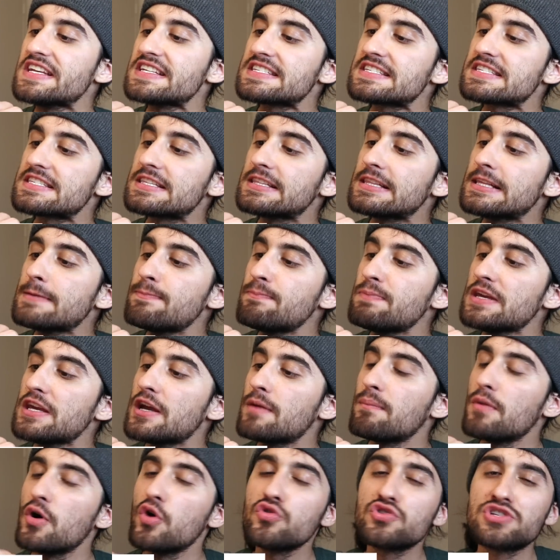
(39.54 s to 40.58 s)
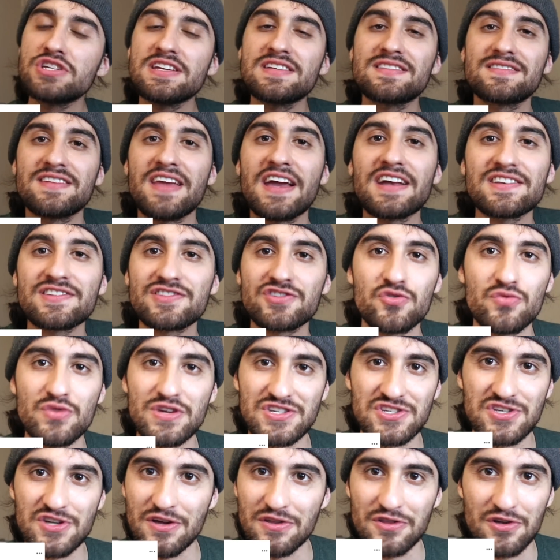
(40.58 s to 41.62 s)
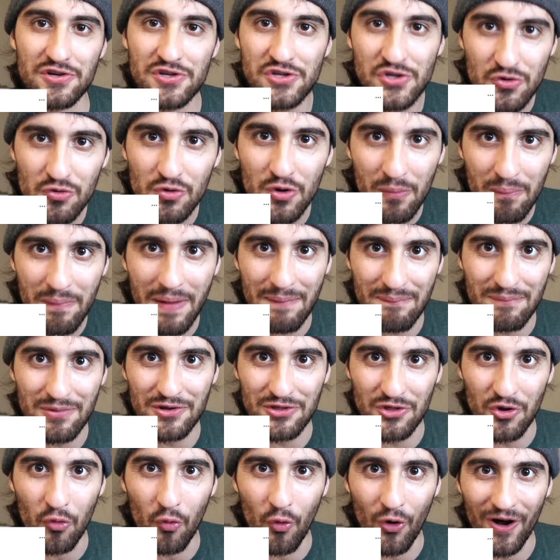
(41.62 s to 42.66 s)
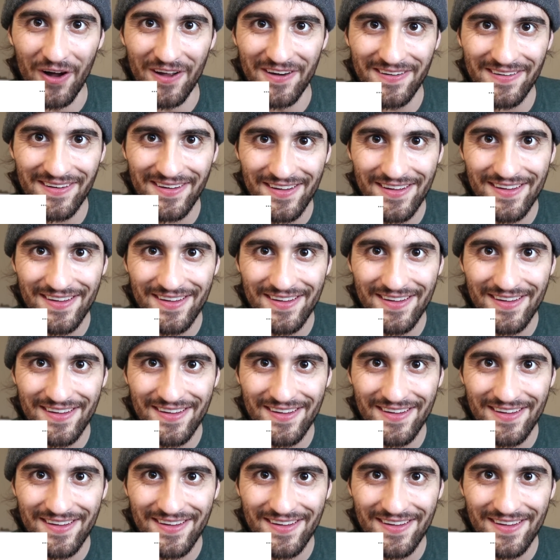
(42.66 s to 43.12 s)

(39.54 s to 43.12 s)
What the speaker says: sleepy emojis next to each other. You remember the one.